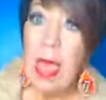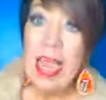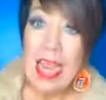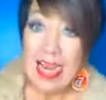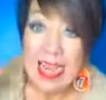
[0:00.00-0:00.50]

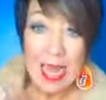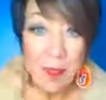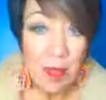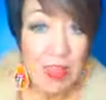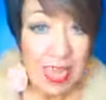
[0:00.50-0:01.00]
He
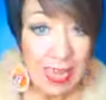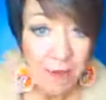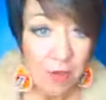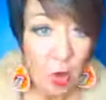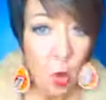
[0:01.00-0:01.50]
did
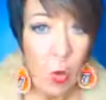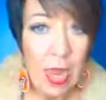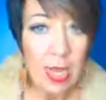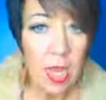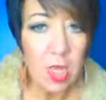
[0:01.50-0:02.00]
believe
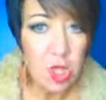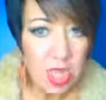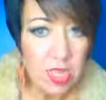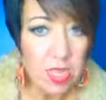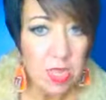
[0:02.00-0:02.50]
when
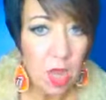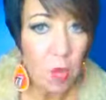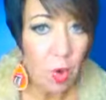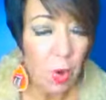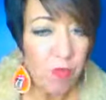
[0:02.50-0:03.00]
Jesus
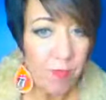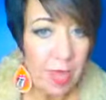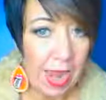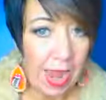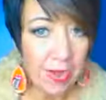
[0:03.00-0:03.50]
arose
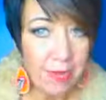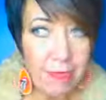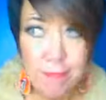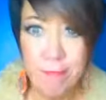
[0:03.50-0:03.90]
from the dead.